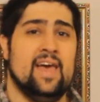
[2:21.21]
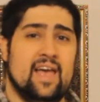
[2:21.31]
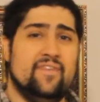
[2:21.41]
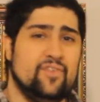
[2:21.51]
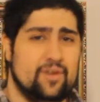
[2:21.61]

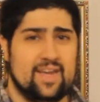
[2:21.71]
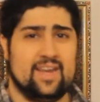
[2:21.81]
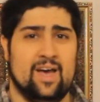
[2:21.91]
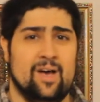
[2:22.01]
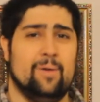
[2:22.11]
If you
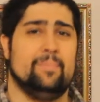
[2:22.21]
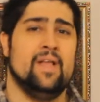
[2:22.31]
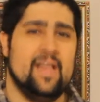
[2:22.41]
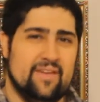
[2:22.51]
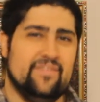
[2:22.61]
need
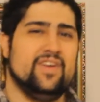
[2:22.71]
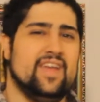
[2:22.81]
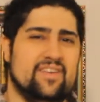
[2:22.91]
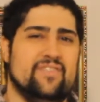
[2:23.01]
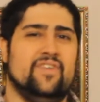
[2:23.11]
help, if you
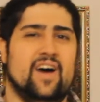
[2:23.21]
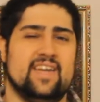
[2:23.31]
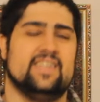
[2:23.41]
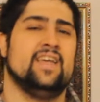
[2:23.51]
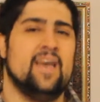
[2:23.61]
need
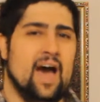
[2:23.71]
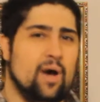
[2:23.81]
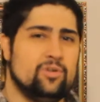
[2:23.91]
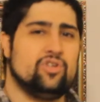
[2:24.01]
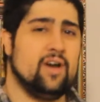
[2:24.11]
advice,
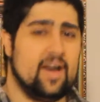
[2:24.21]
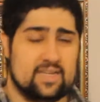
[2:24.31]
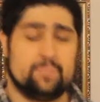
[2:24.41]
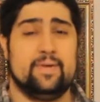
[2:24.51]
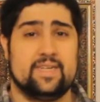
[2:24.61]
I'll try
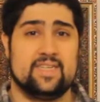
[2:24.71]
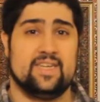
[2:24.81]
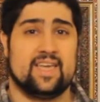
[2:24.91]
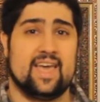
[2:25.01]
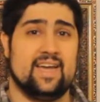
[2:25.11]
as best as
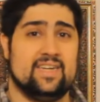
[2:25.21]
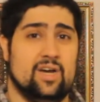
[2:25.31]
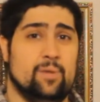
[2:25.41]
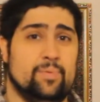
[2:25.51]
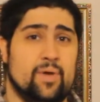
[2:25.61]
I can to
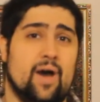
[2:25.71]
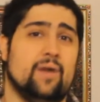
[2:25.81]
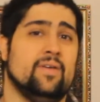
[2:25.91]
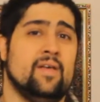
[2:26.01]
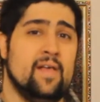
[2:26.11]
help you
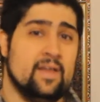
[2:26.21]
out.